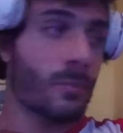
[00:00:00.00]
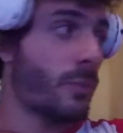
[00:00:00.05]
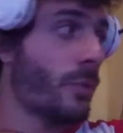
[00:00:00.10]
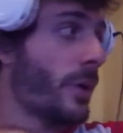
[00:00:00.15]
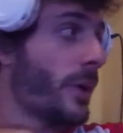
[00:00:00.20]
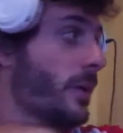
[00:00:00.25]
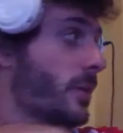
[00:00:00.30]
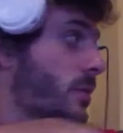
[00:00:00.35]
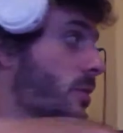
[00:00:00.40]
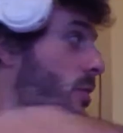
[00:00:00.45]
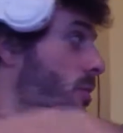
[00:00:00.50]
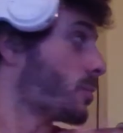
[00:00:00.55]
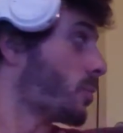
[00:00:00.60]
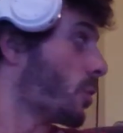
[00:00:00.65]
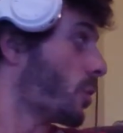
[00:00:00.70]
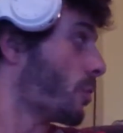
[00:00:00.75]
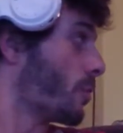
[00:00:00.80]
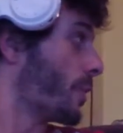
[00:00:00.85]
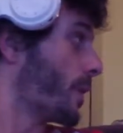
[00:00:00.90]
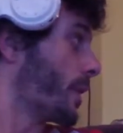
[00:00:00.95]
breaks,
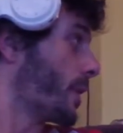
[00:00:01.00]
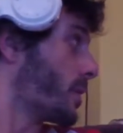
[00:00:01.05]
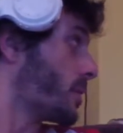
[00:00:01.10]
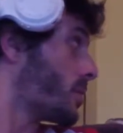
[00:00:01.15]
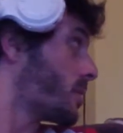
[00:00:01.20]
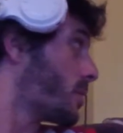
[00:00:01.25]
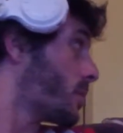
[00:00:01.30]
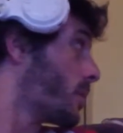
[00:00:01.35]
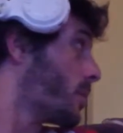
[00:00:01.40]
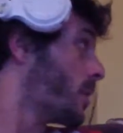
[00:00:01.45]
small breaks.